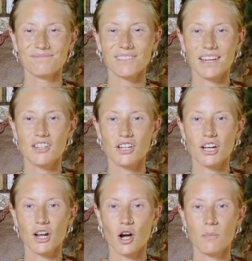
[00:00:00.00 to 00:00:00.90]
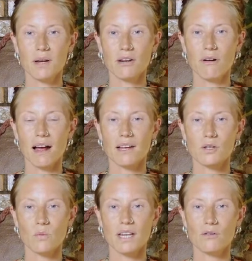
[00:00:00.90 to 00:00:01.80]
And you can open your
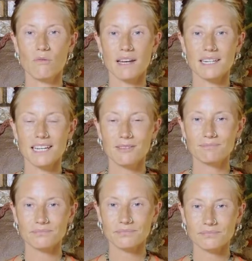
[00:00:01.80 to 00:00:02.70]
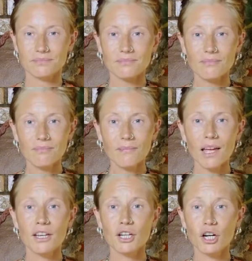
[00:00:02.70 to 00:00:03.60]
eyes when you're ready,
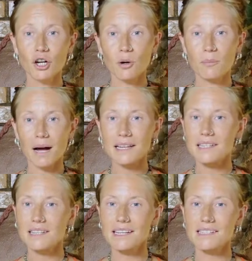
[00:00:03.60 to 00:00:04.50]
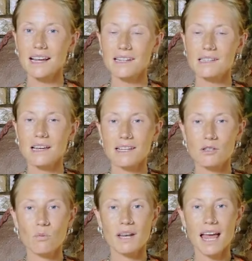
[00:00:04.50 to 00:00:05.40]
and you can come back to these
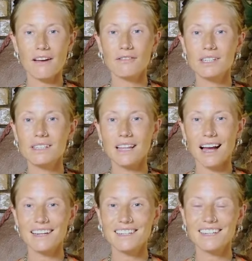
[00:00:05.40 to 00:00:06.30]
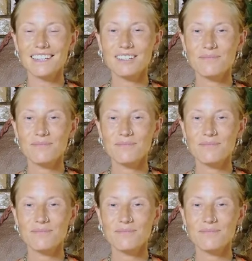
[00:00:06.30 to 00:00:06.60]
exercises whenever you like.